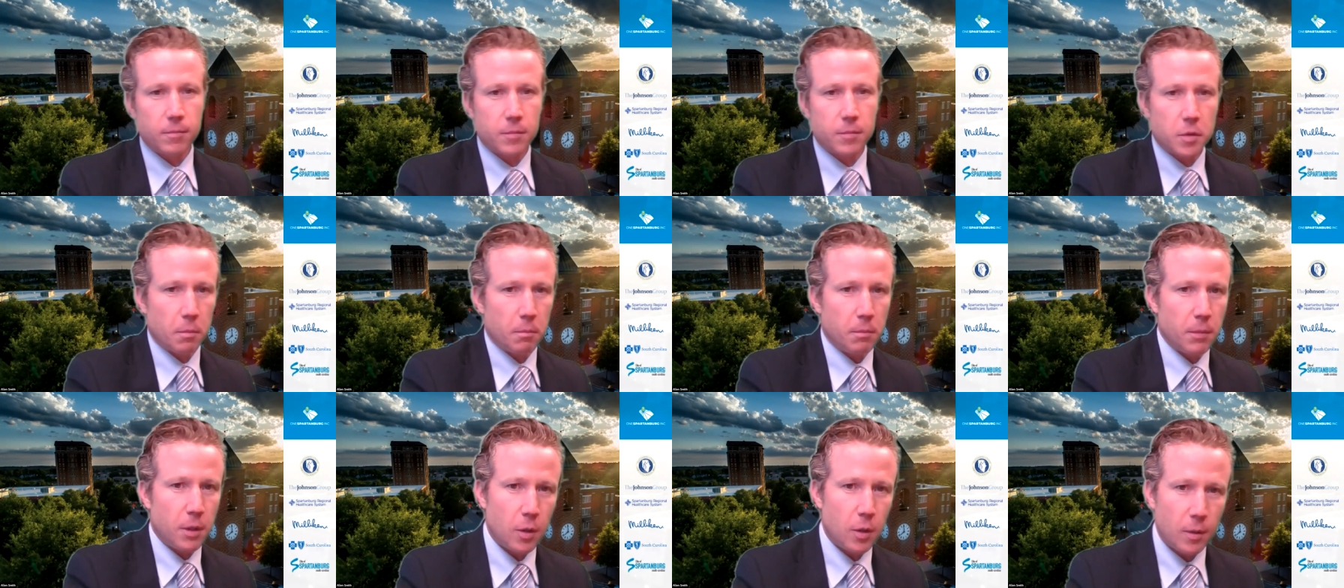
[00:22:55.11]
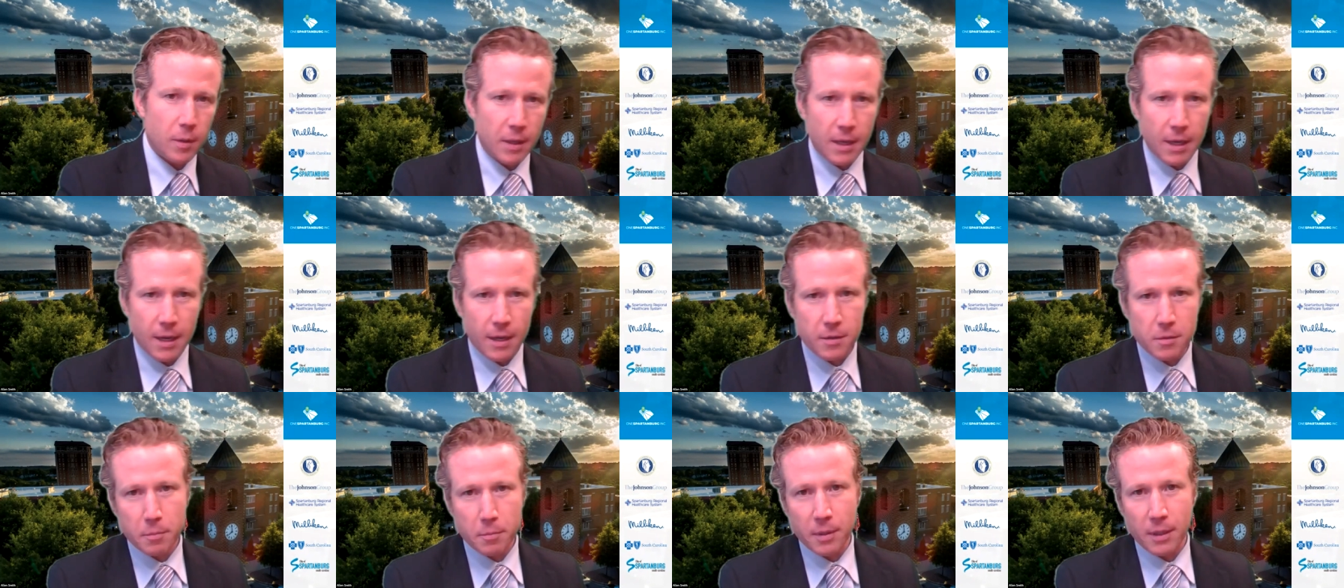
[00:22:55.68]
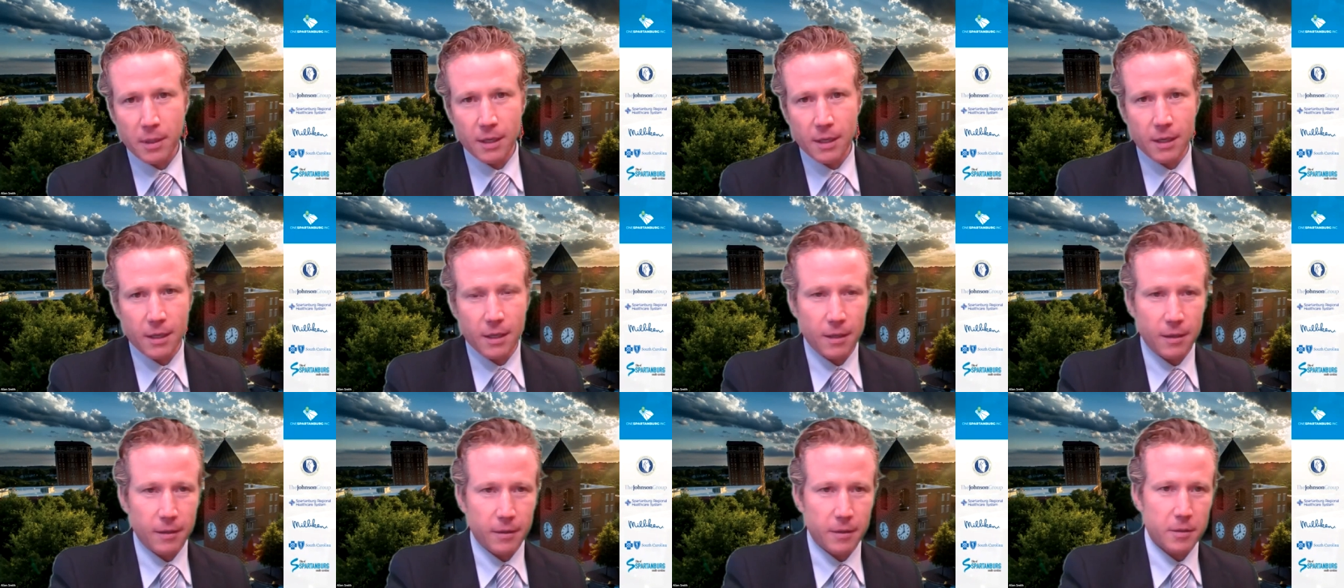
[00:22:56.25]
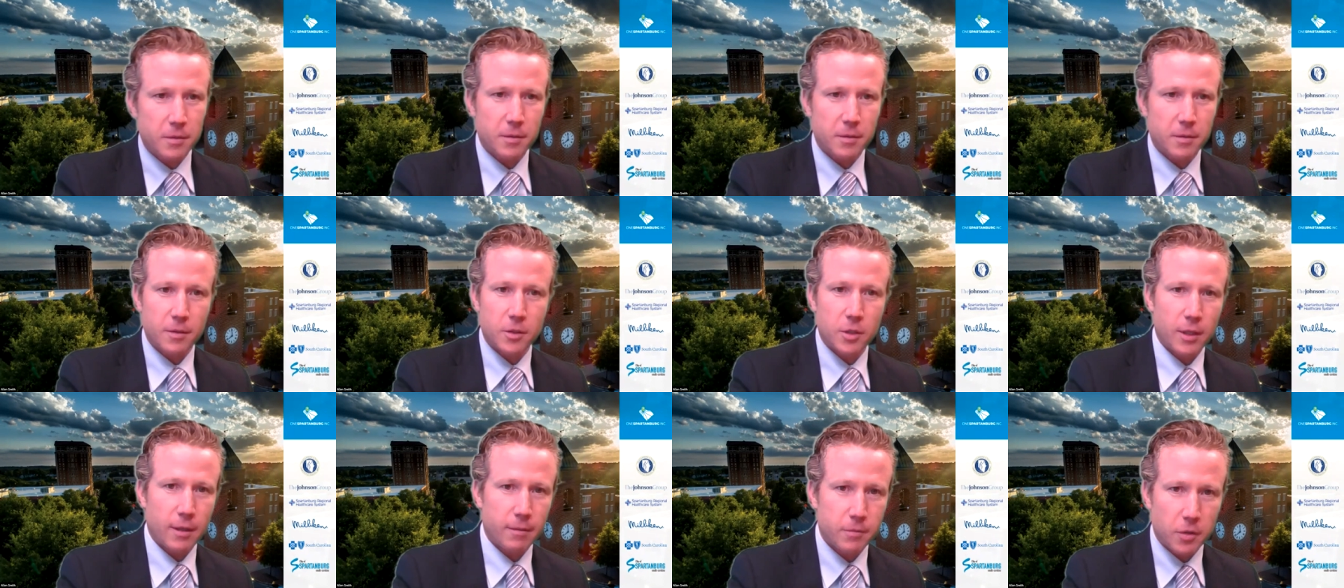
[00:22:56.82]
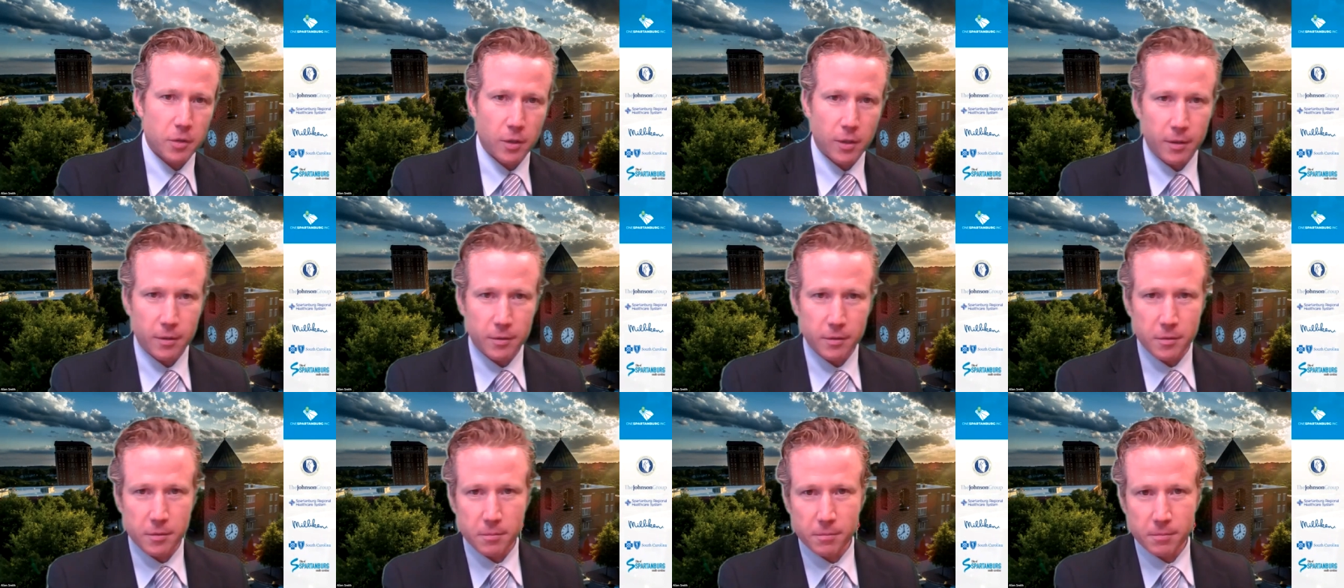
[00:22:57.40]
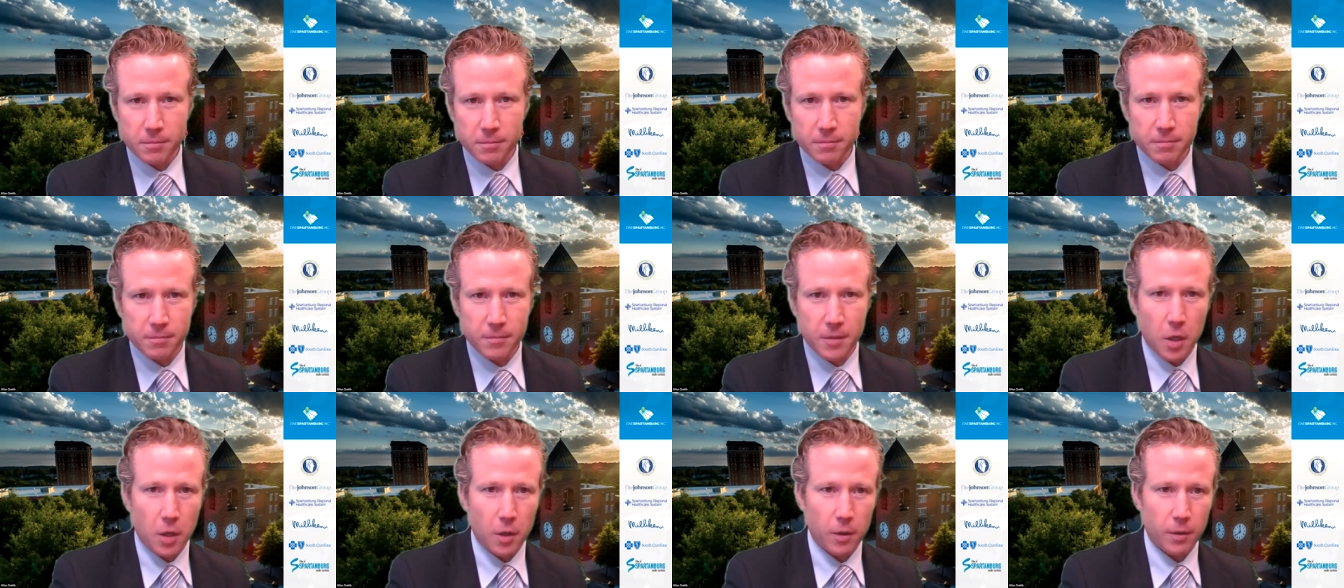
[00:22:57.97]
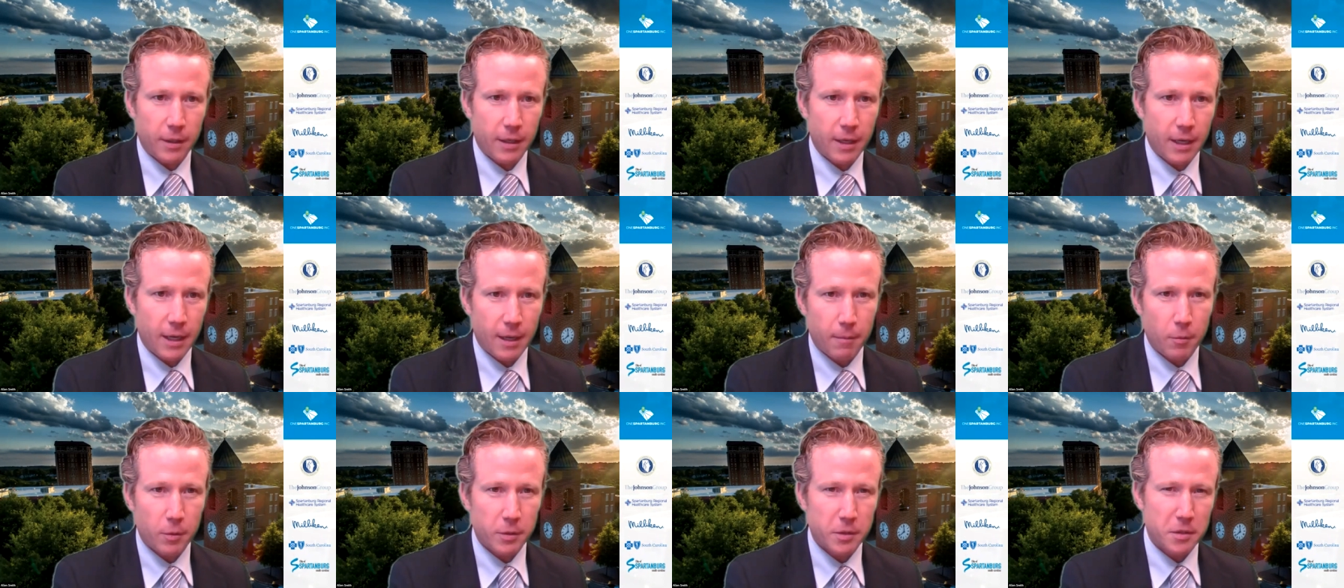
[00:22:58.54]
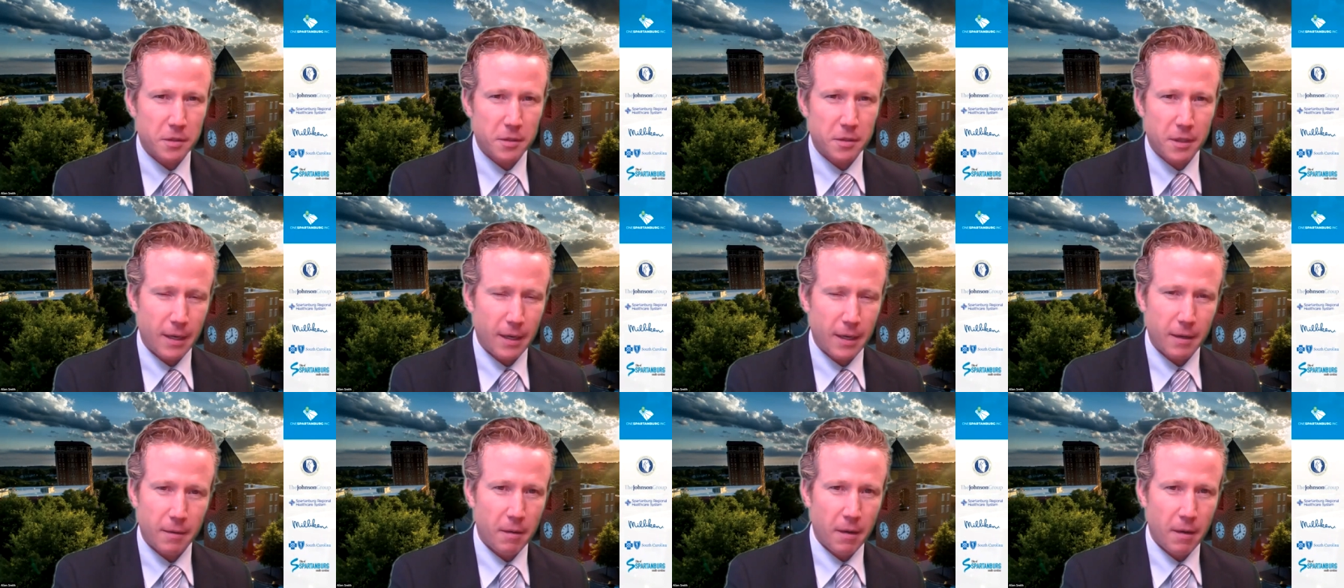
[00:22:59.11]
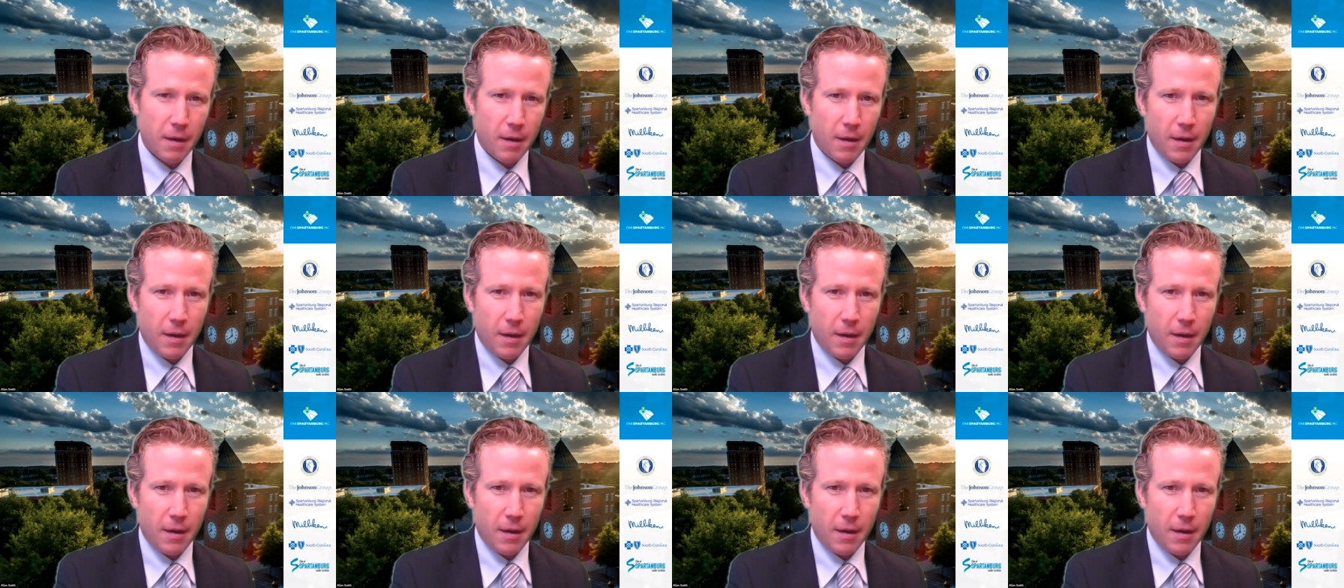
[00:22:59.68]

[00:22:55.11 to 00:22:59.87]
to mute ESPN and listen to Jeff Charles call the game, which is kind of